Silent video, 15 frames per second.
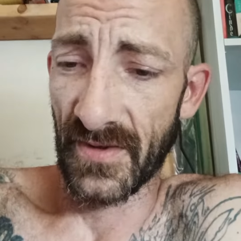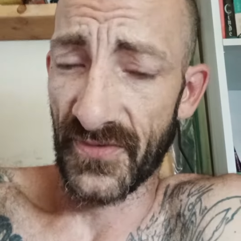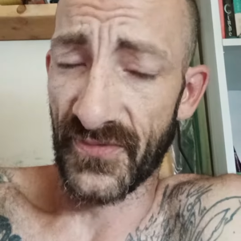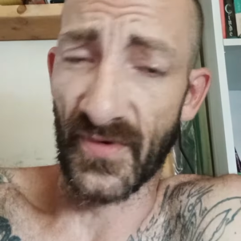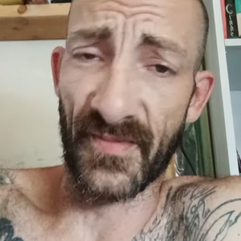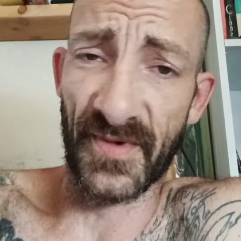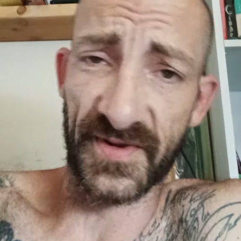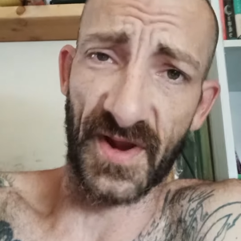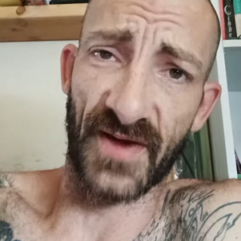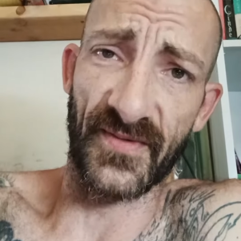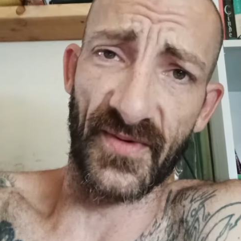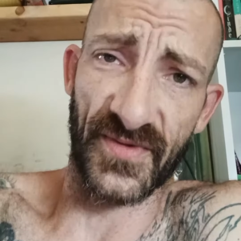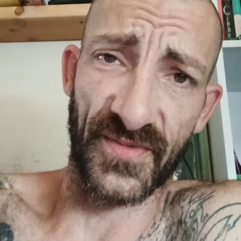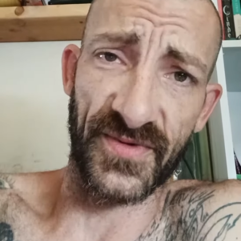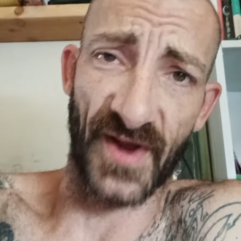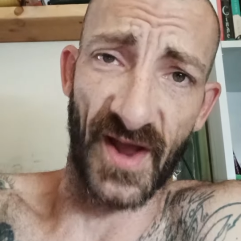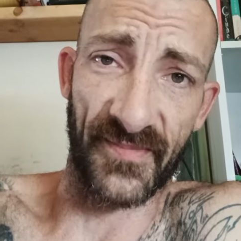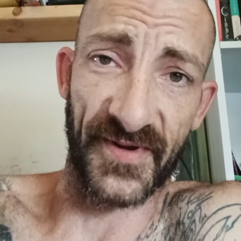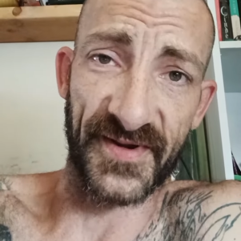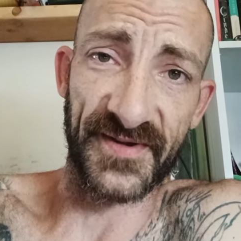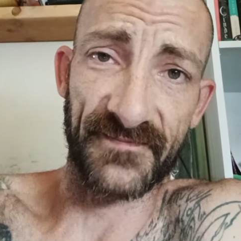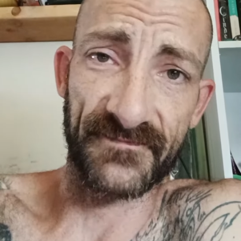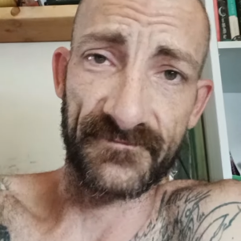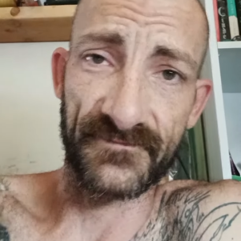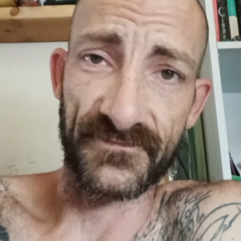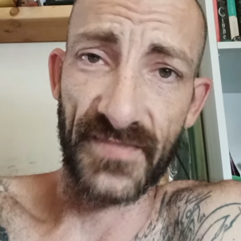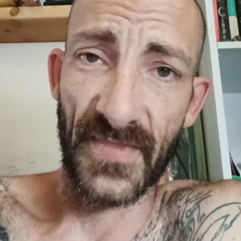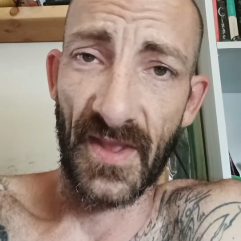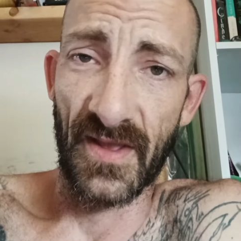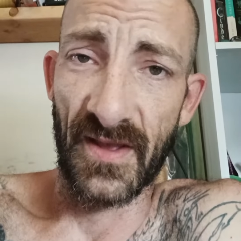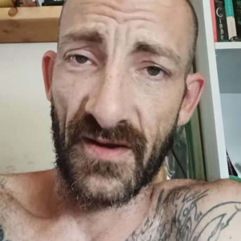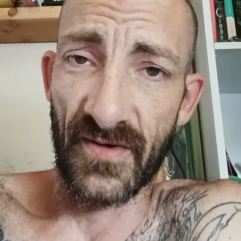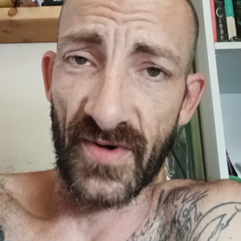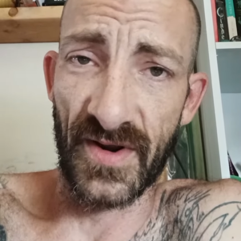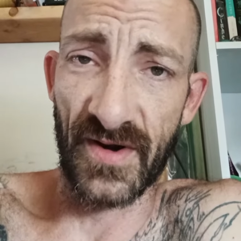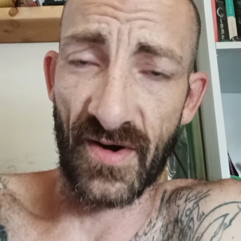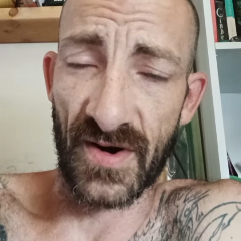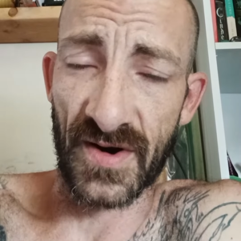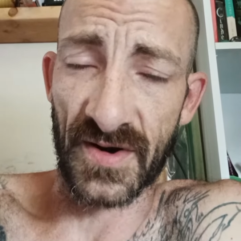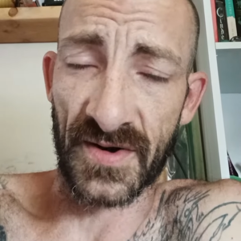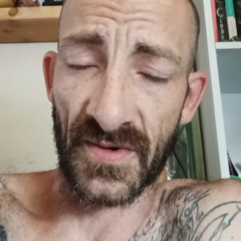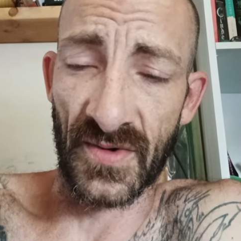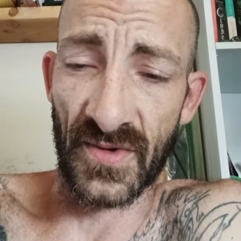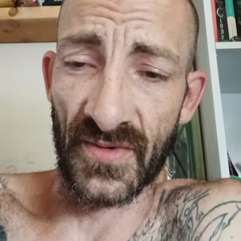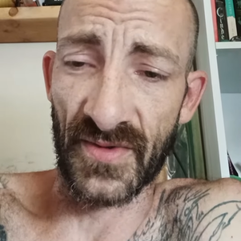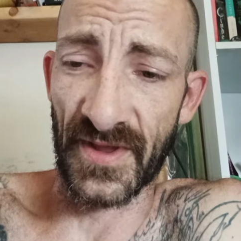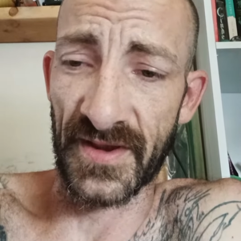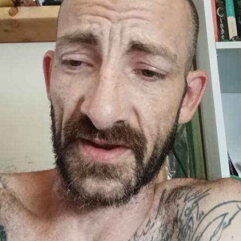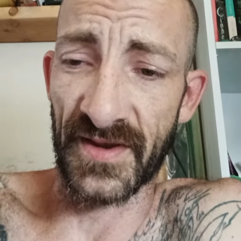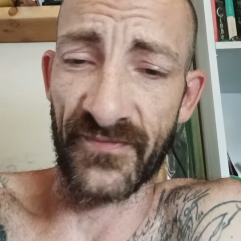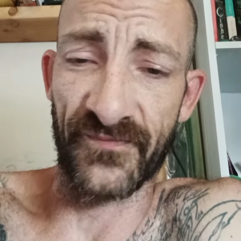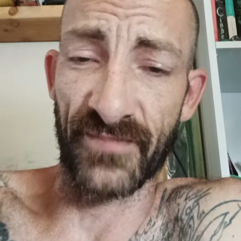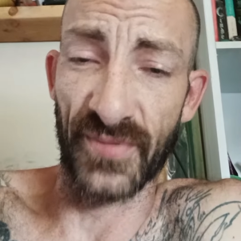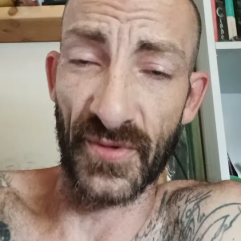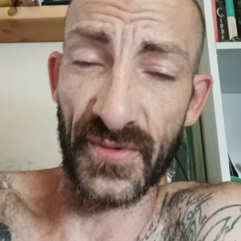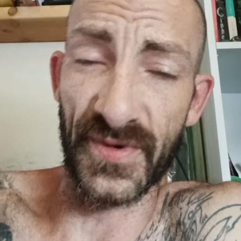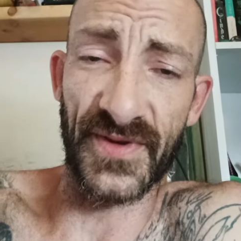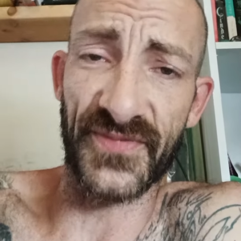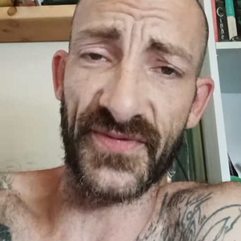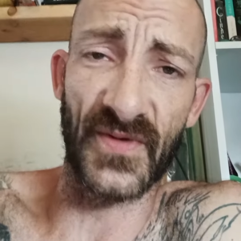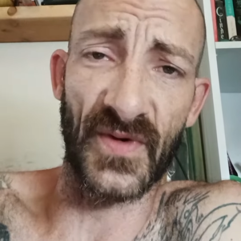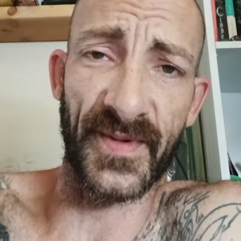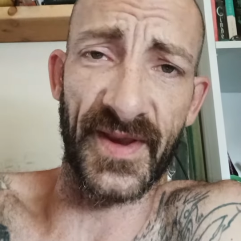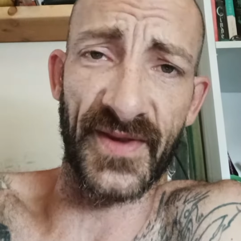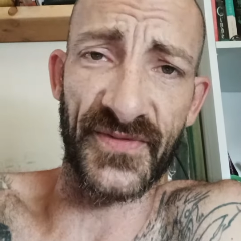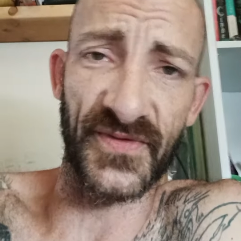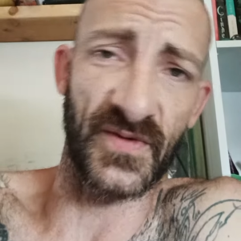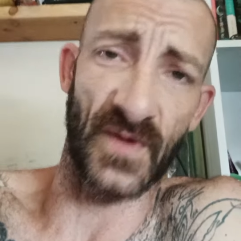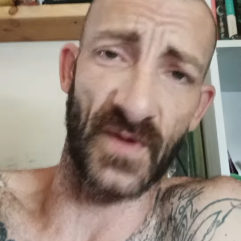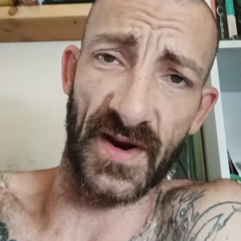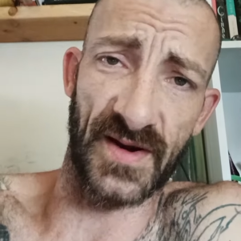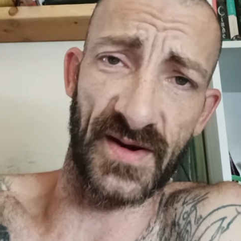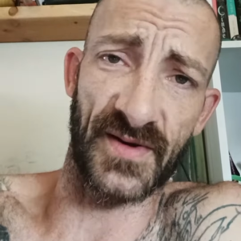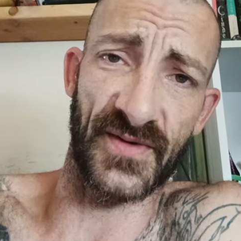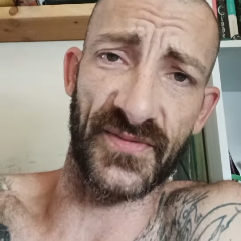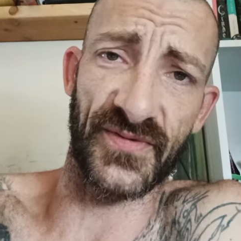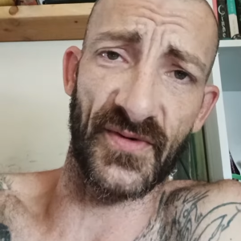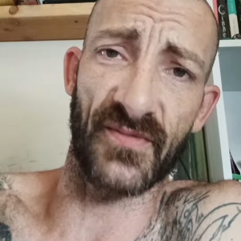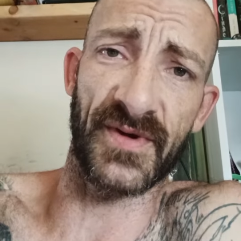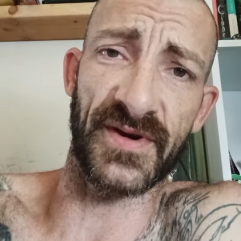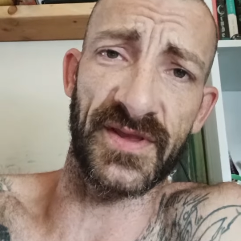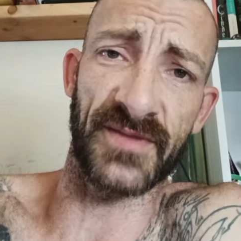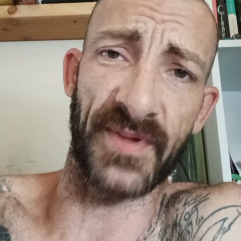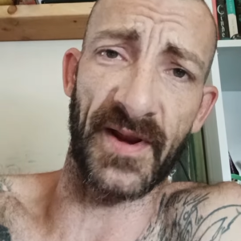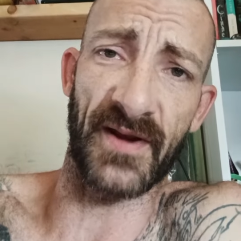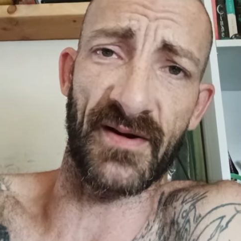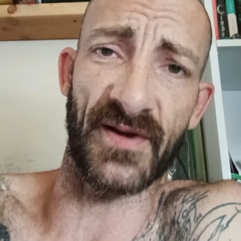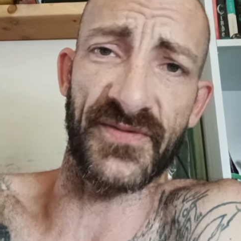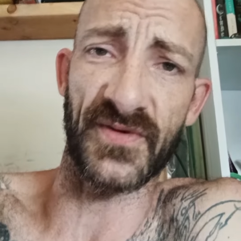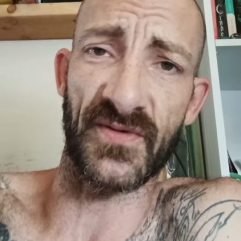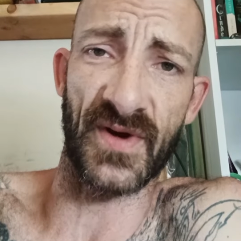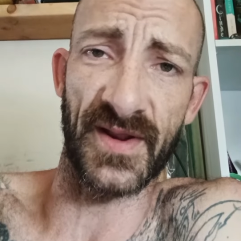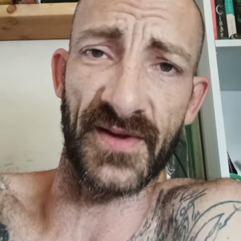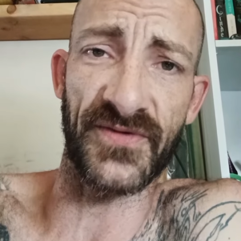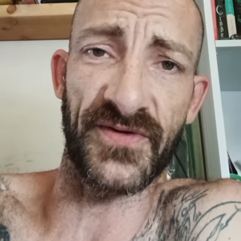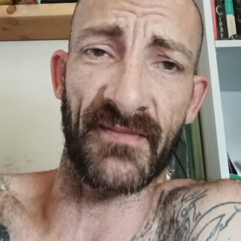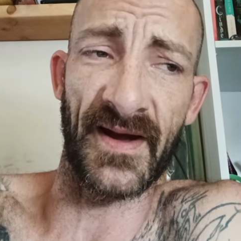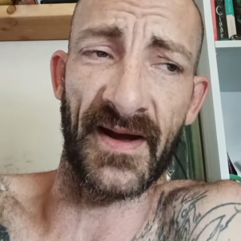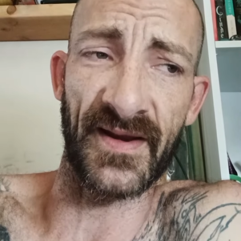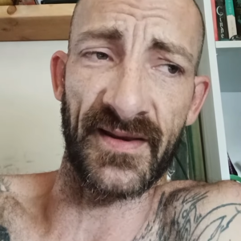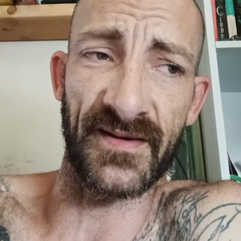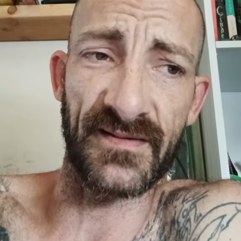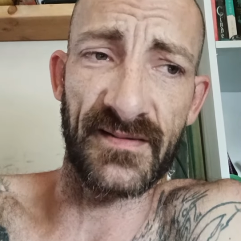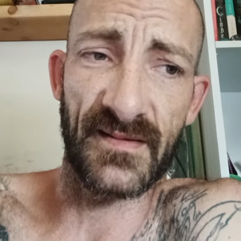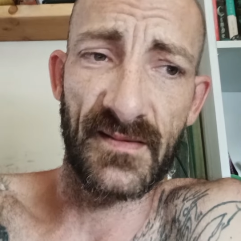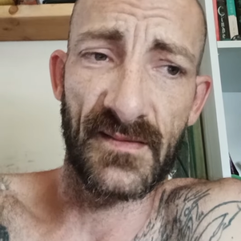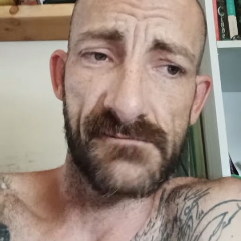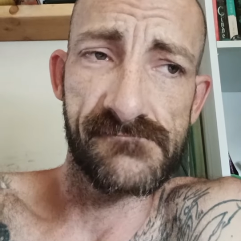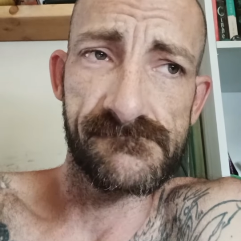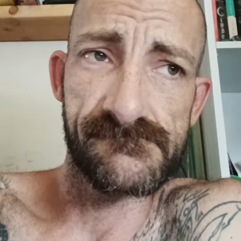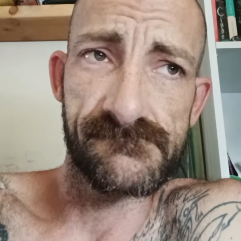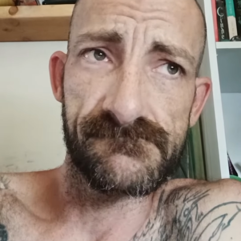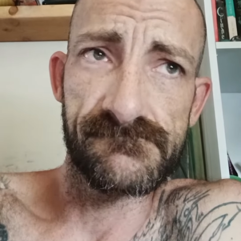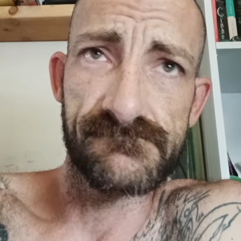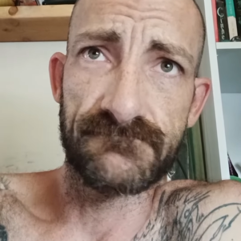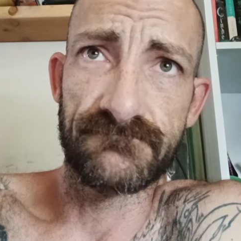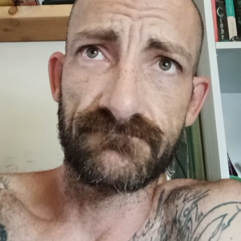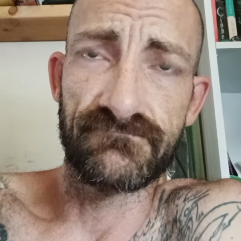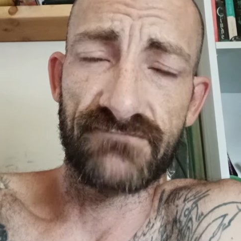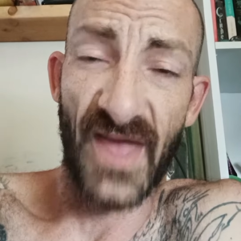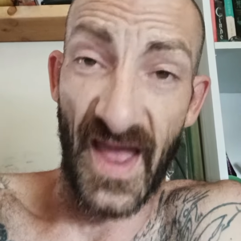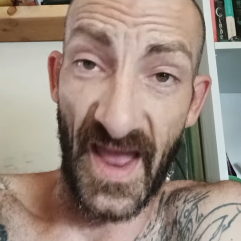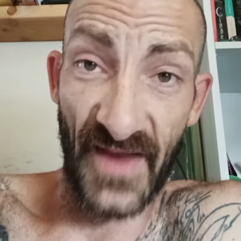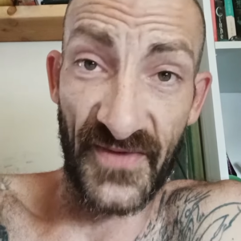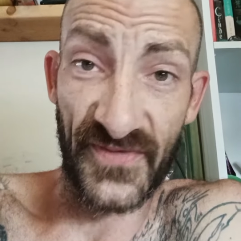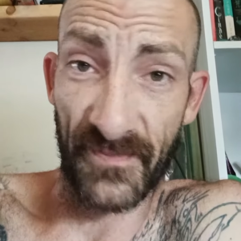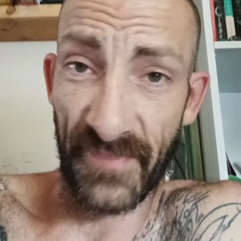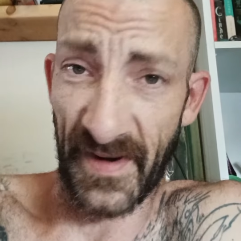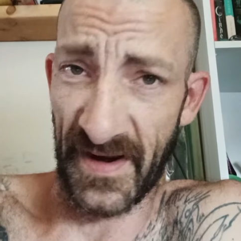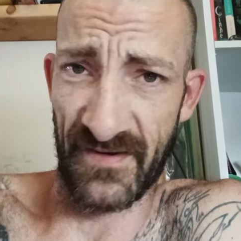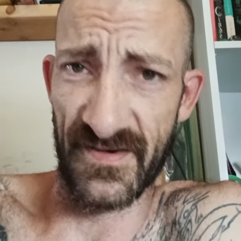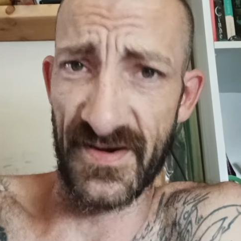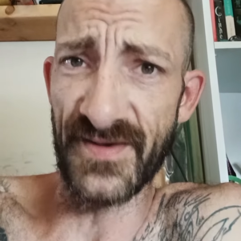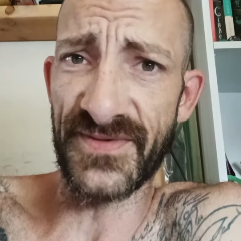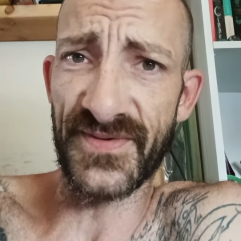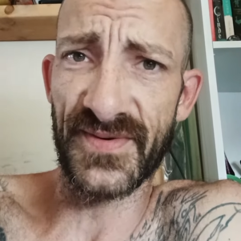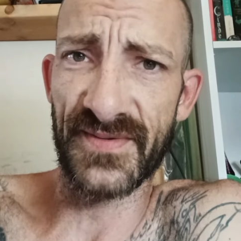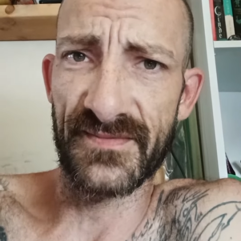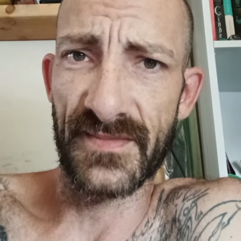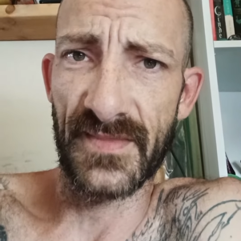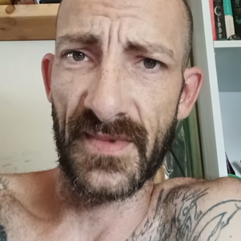So I'm going to cover some topic. Read an article, if Bluey is so amazing, why are so many parents enraged about it? As a parent,